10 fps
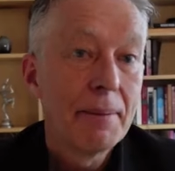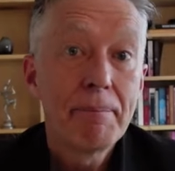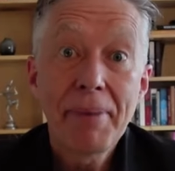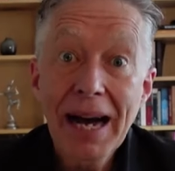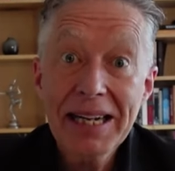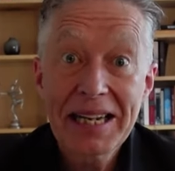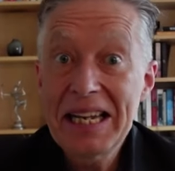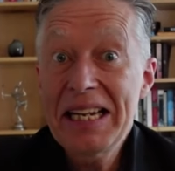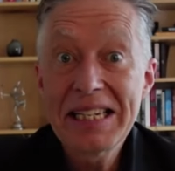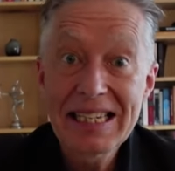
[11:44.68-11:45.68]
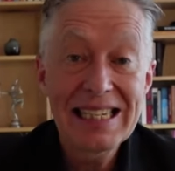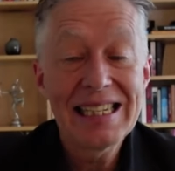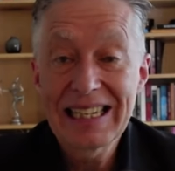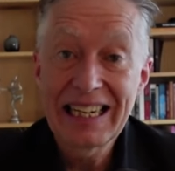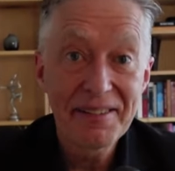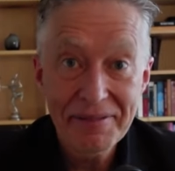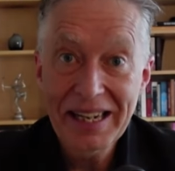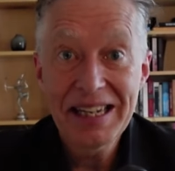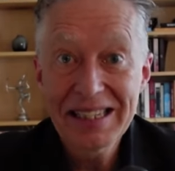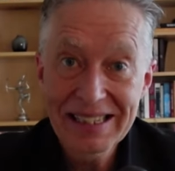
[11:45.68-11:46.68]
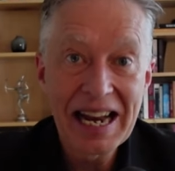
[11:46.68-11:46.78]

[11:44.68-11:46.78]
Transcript: But he did give his